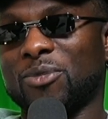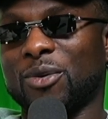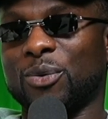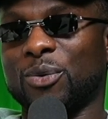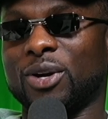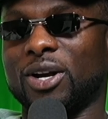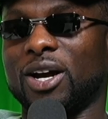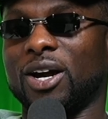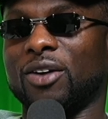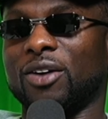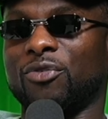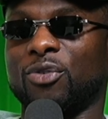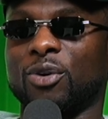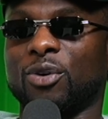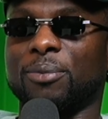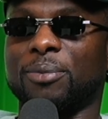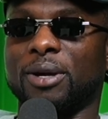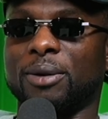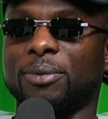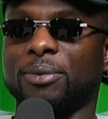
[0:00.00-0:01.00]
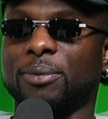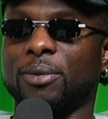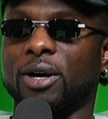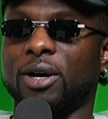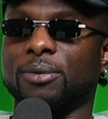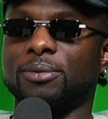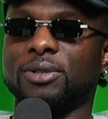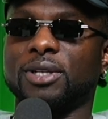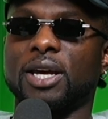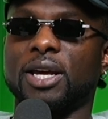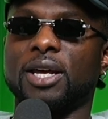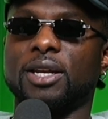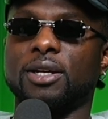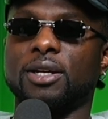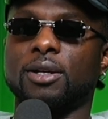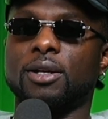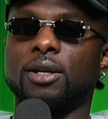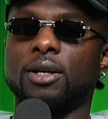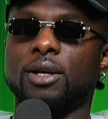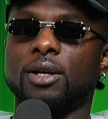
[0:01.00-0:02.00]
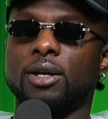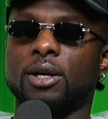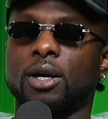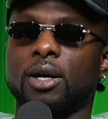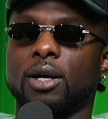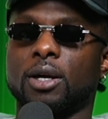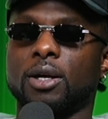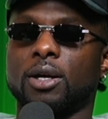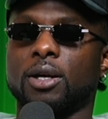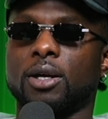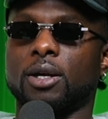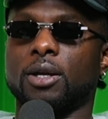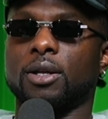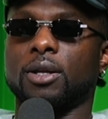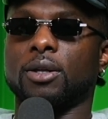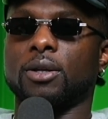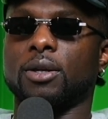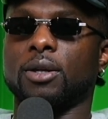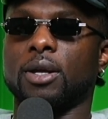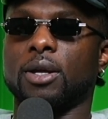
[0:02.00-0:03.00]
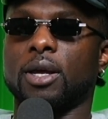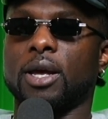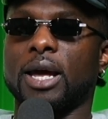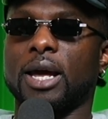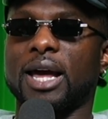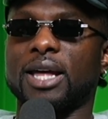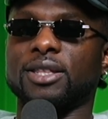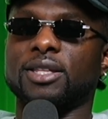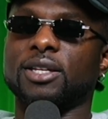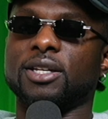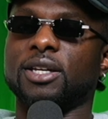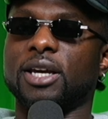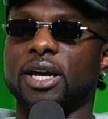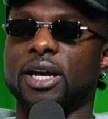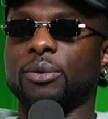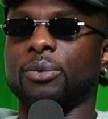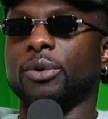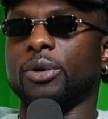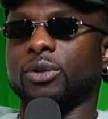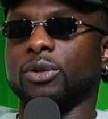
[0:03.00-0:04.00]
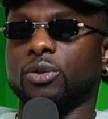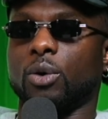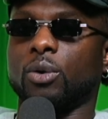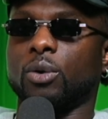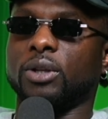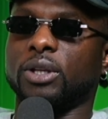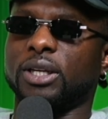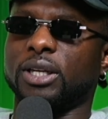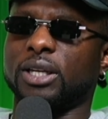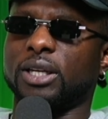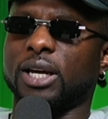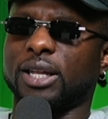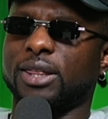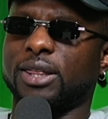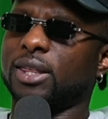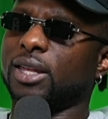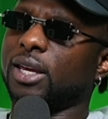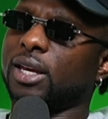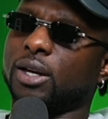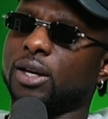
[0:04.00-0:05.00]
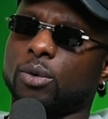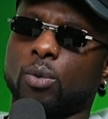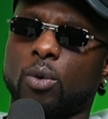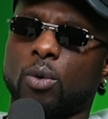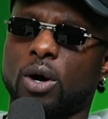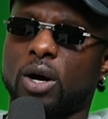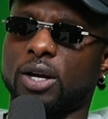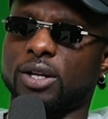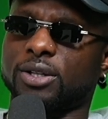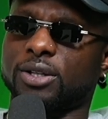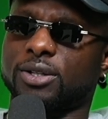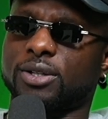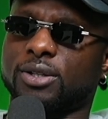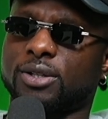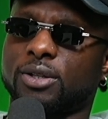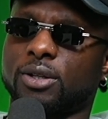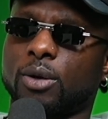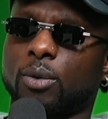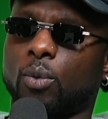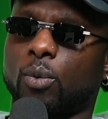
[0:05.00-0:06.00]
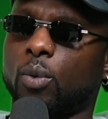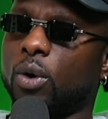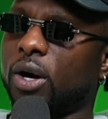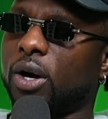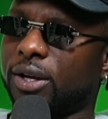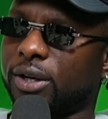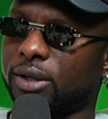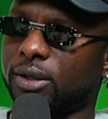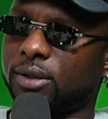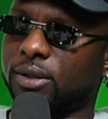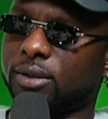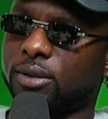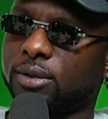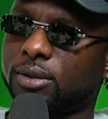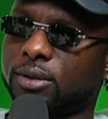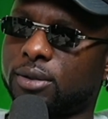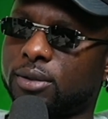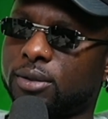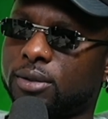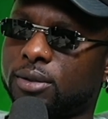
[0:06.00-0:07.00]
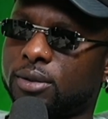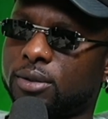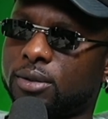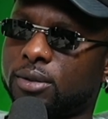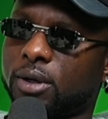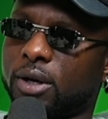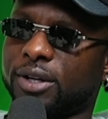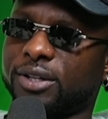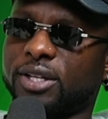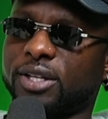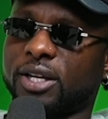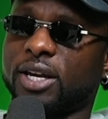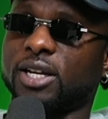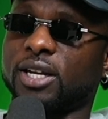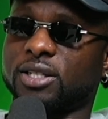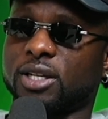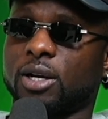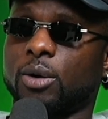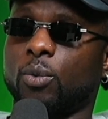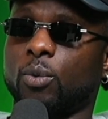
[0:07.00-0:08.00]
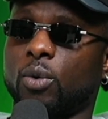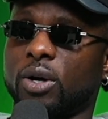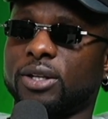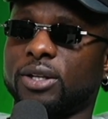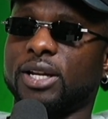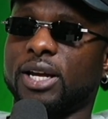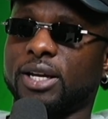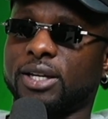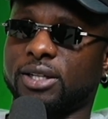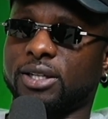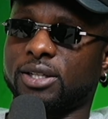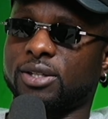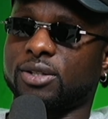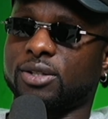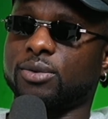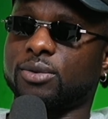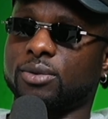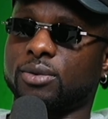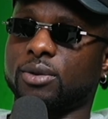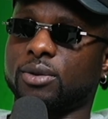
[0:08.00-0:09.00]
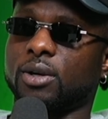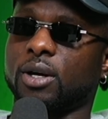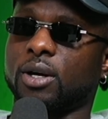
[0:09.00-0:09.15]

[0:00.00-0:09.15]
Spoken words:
We got 4 baby moms. And Anthony Edwards only, I think, wants the one. I think he has like a one that he's